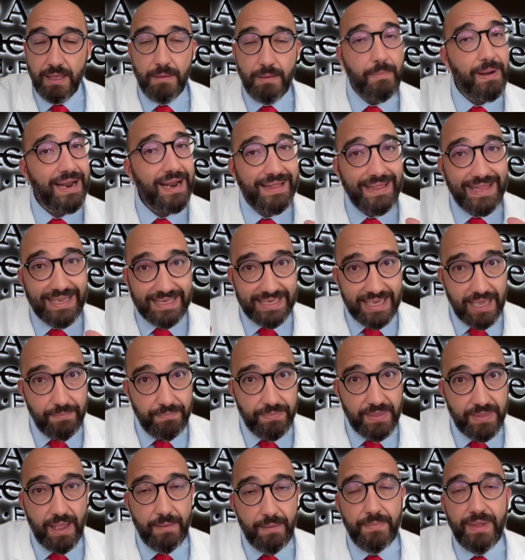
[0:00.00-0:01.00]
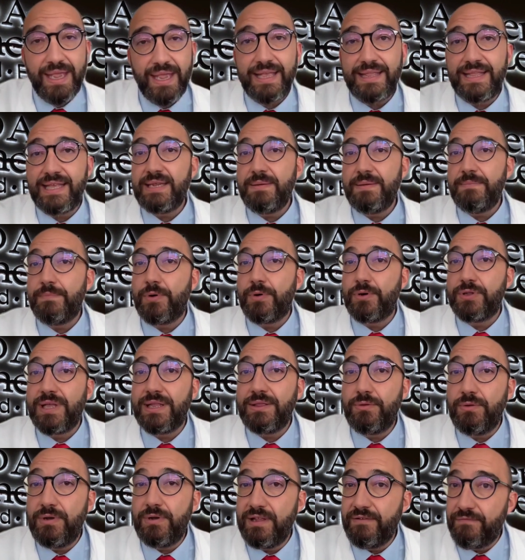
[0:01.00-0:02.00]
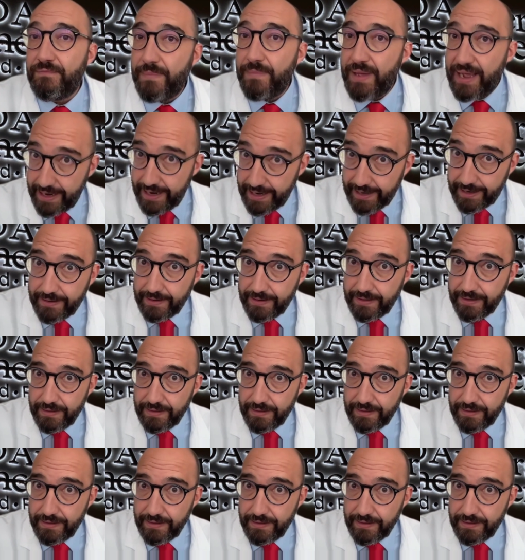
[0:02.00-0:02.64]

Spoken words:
but at the same time it is important to live better.